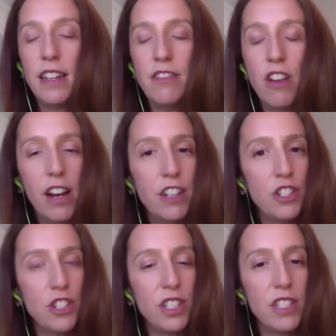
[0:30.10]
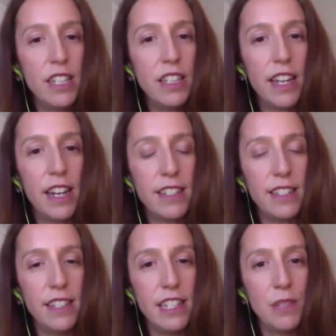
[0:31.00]
not just celiac
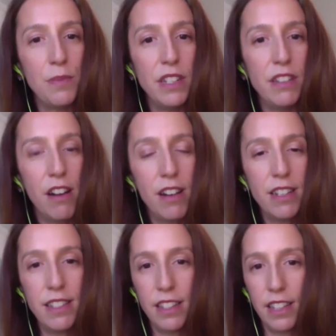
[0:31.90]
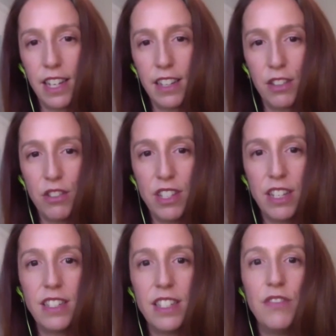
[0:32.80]
disease, but non-celiac gluten
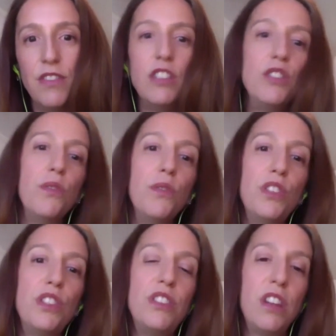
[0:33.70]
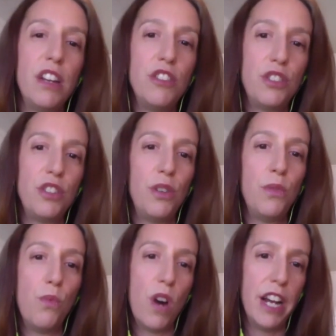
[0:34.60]
sensitivity to such a
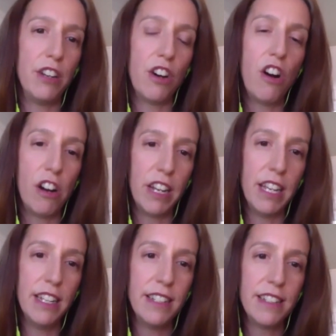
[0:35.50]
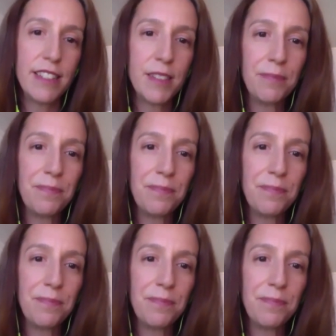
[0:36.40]
wider audience.